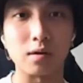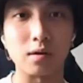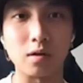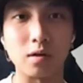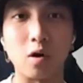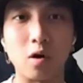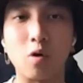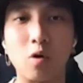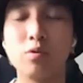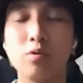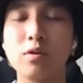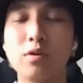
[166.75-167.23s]

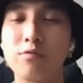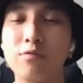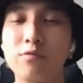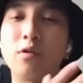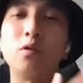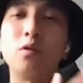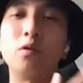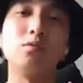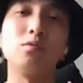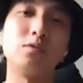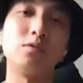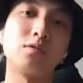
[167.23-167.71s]
older
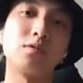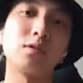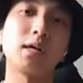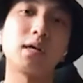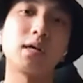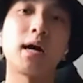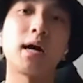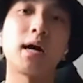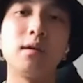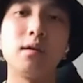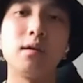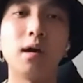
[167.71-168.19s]
phones
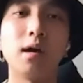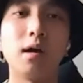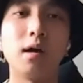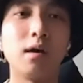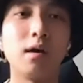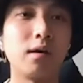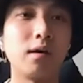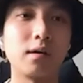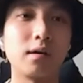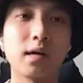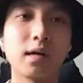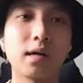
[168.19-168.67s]

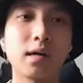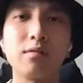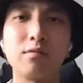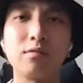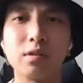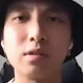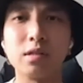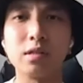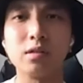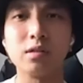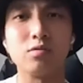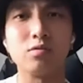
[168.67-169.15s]
can't
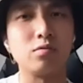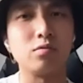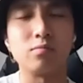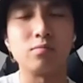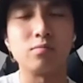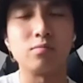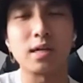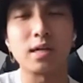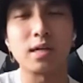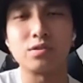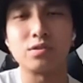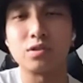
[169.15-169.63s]
really do
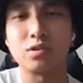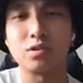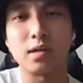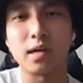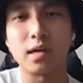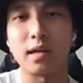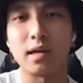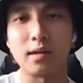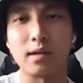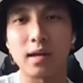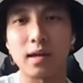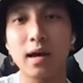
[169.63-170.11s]
much
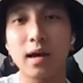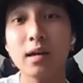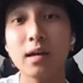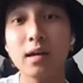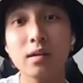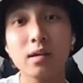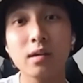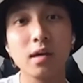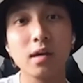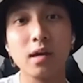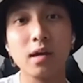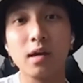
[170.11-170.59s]
at night.